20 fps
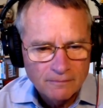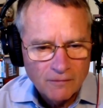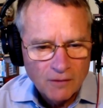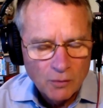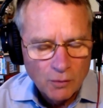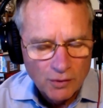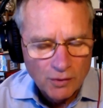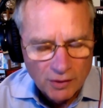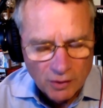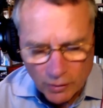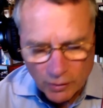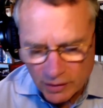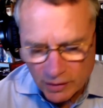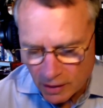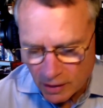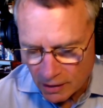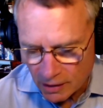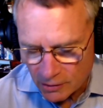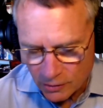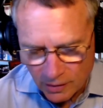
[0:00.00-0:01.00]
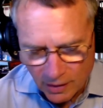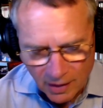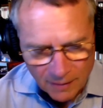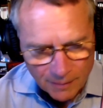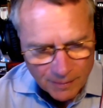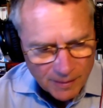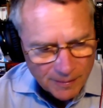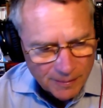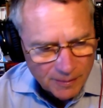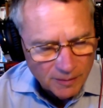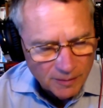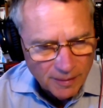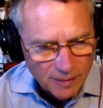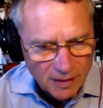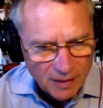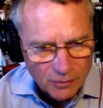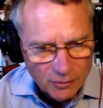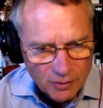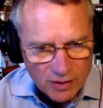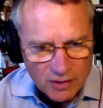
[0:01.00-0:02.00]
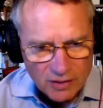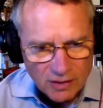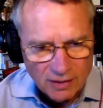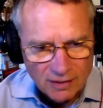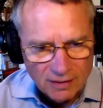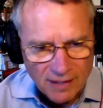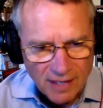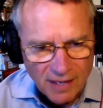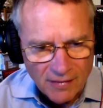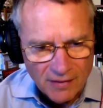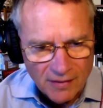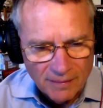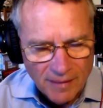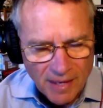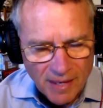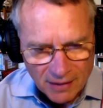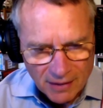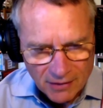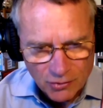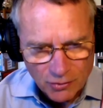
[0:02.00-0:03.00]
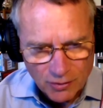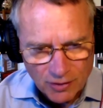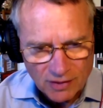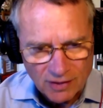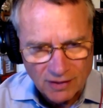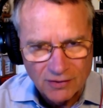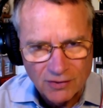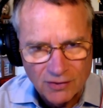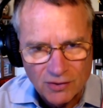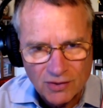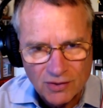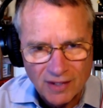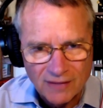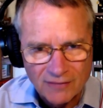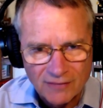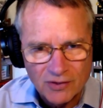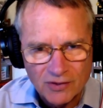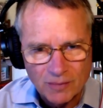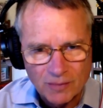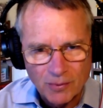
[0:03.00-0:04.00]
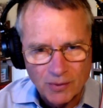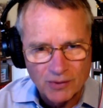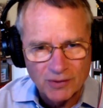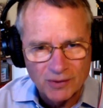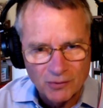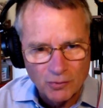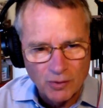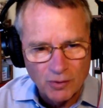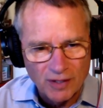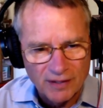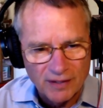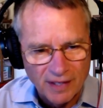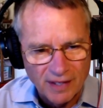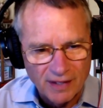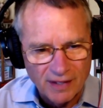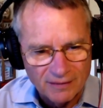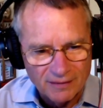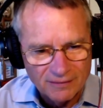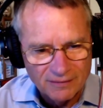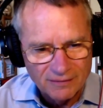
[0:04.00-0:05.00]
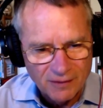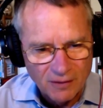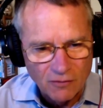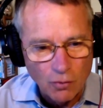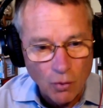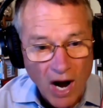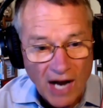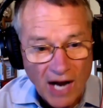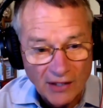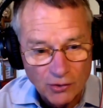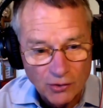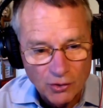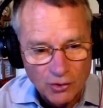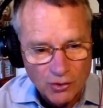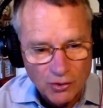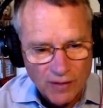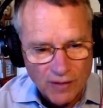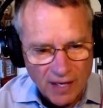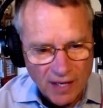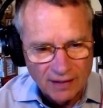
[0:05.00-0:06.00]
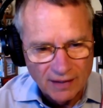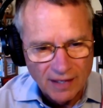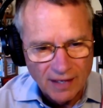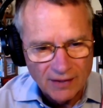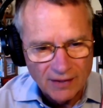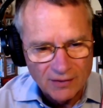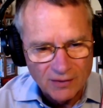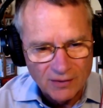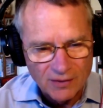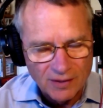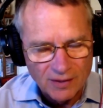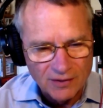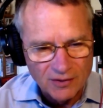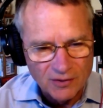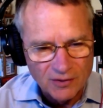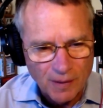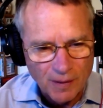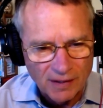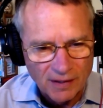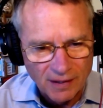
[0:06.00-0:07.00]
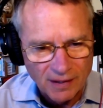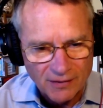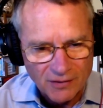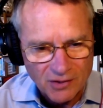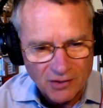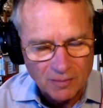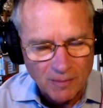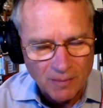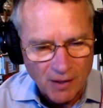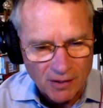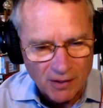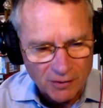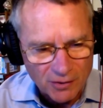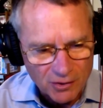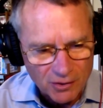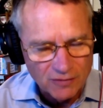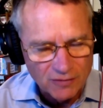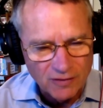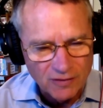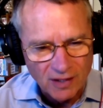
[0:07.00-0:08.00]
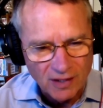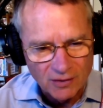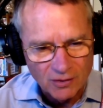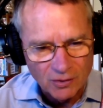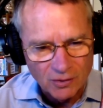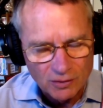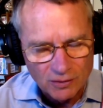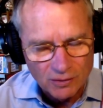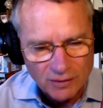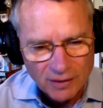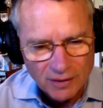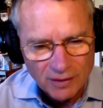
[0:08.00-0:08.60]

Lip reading: Well, we talked to a lot of people about risk and how they manage risk. And you just gave us a pretty good rundown of why you do that and how you do that. And you've probably gotten smarter as you've gotten older.